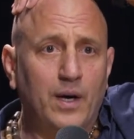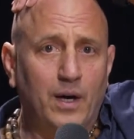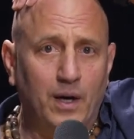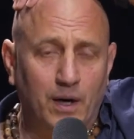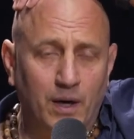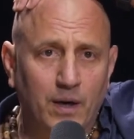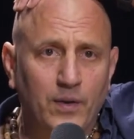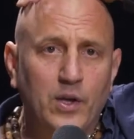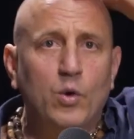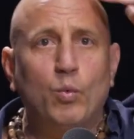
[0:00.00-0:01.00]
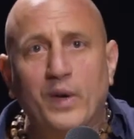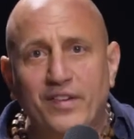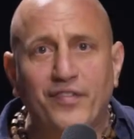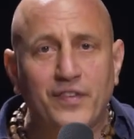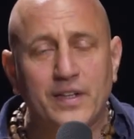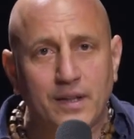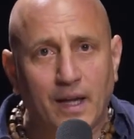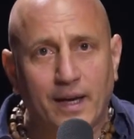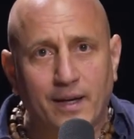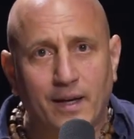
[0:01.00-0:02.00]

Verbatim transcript: are, we feel like